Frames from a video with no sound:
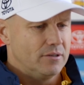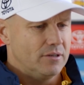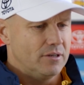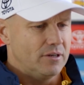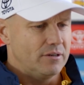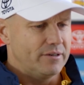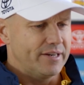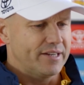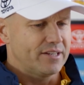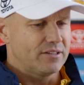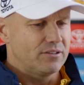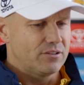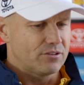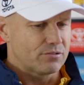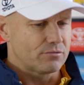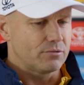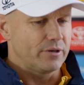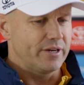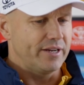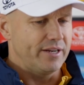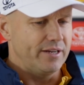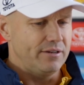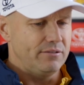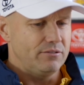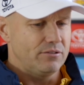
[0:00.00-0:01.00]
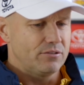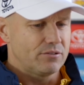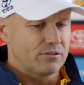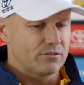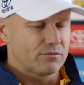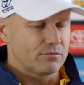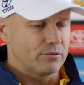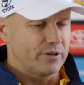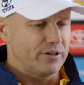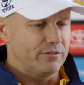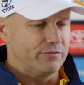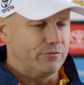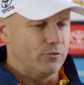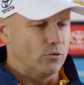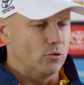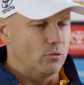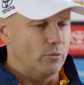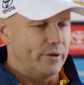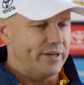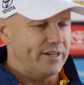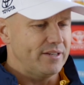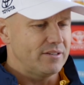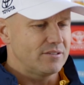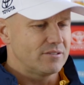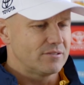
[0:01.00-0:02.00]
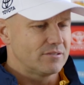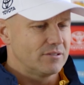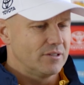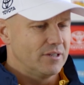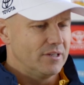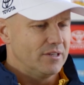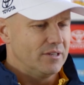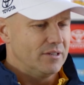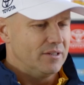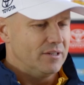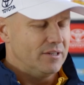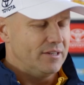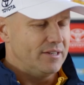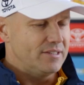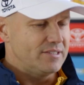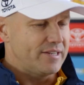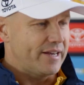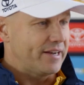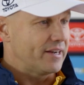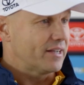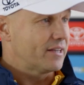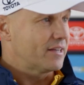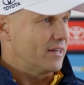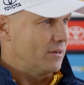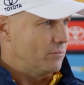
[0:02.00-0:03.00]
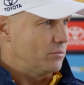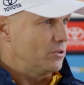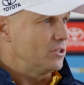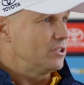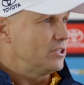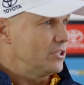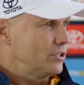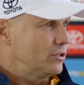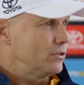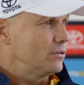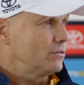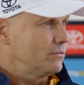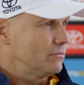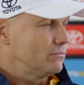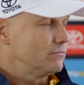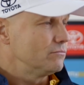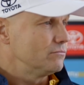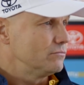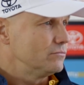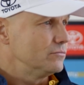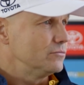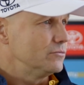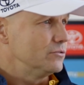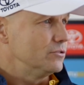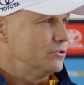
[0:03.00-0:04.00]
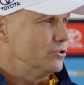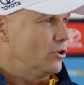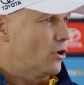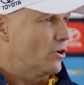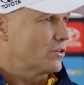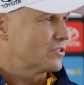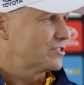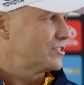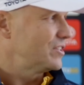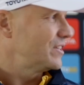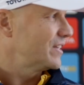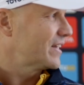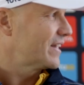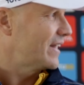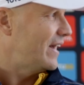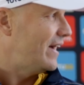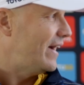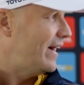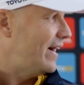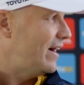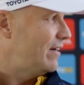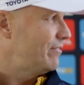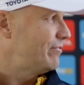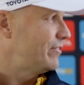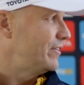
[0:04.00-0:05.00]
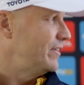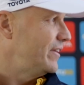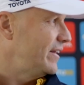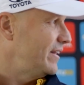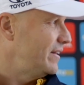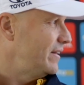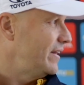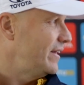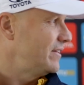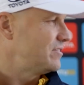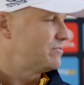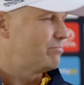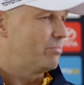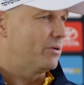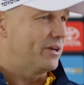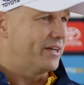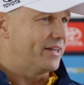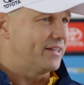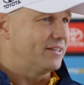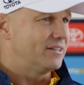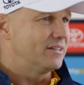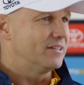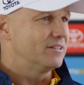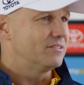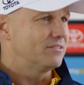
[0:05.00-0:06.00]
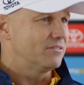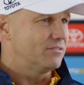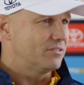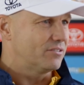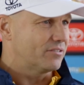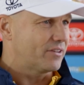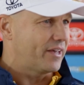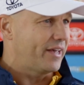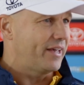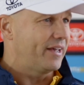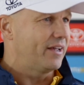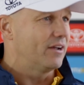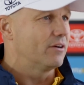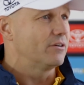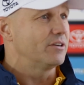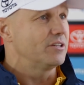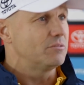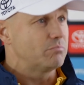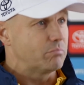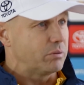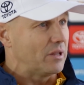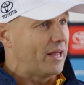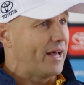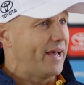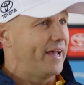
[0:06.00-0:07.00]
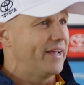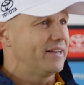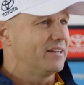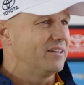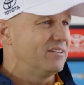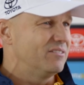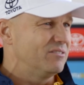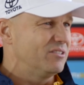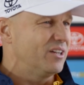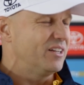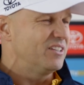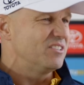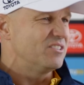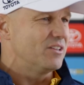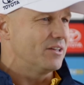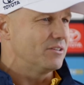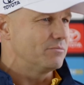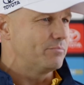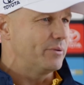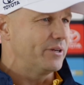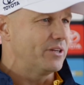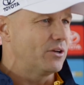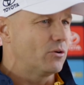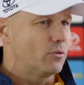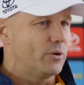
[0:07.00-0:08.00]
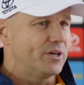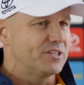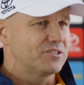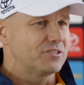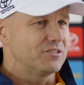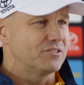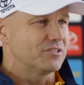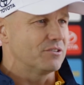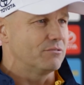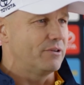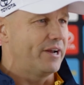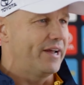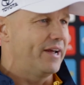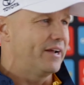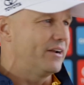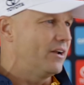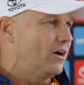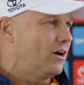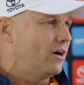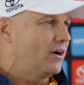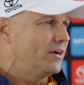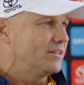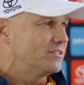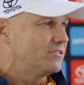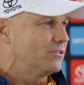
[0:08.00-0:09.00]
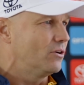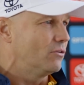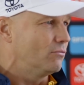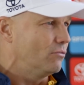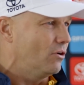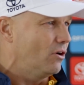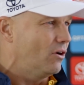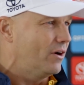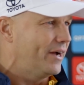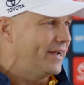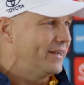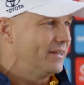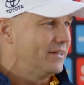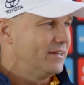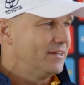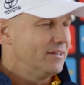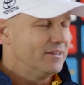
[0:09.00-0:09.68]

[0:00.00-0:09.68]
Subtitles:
I reckon, three or four weeks, he's had a couple of little knocks to the calf, and then there's been the scare, and he's played, and there's been questions around, oh, he's not right.